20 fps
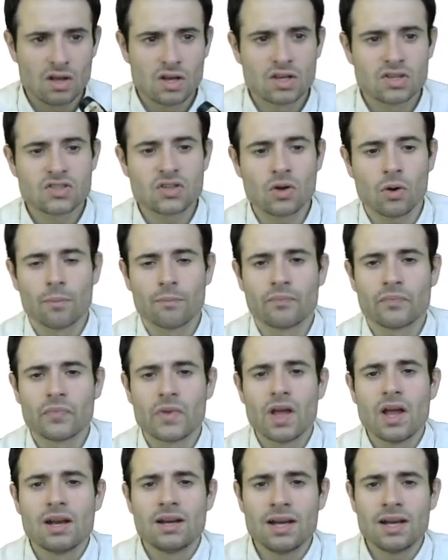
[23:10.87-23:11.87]
So,
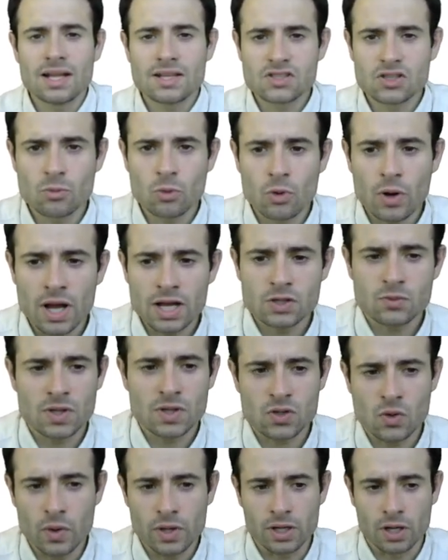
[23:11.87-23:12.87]
let's summarize what's
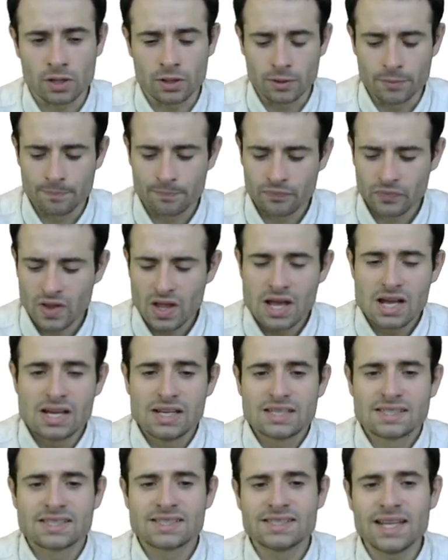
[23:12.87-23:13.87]
going on.
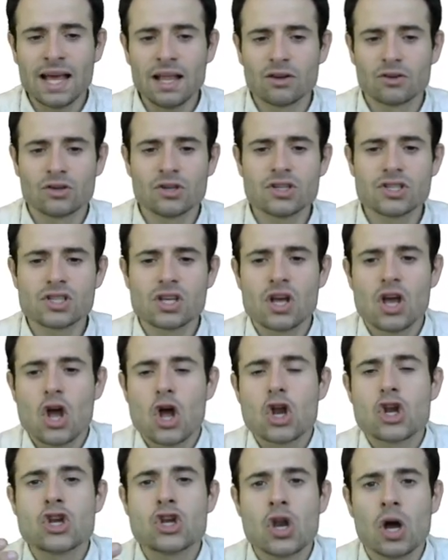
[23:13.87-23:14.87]
Sellers
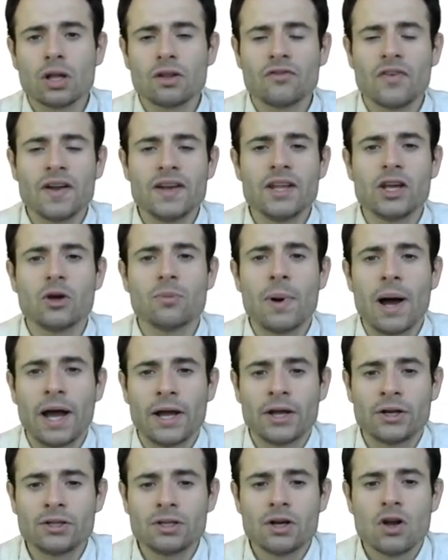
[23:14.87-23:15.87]
not finding a
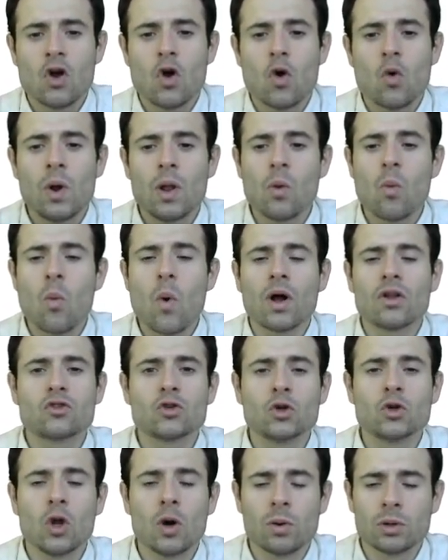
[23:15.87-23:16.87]
buyer will want
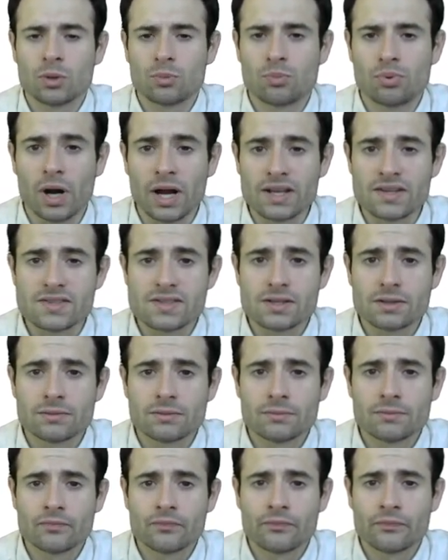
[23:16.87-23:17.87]
to lower the price.
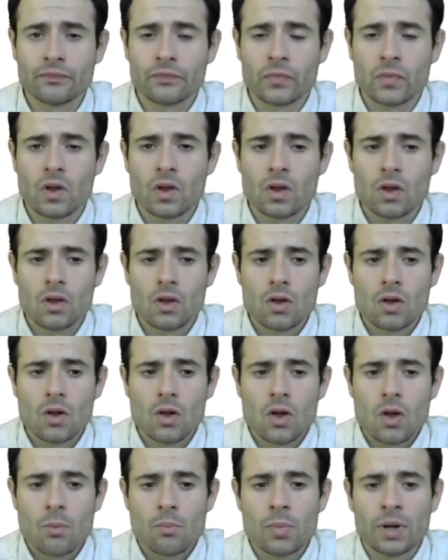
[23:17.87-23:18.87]

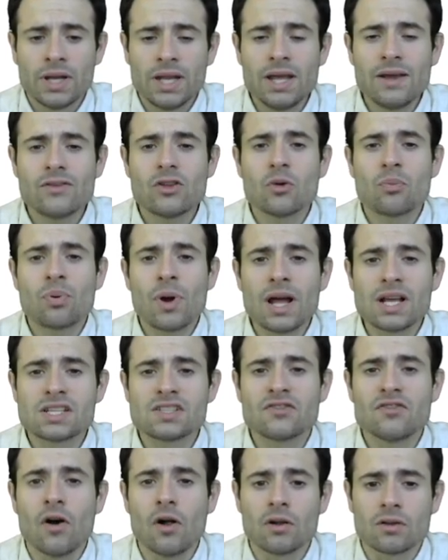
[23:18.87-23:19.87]
But if the price
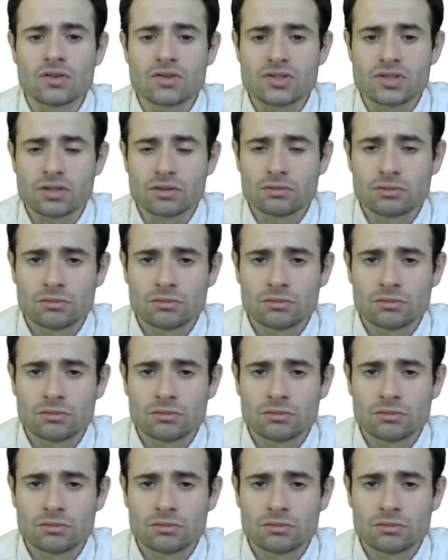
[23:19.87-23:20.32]
falls,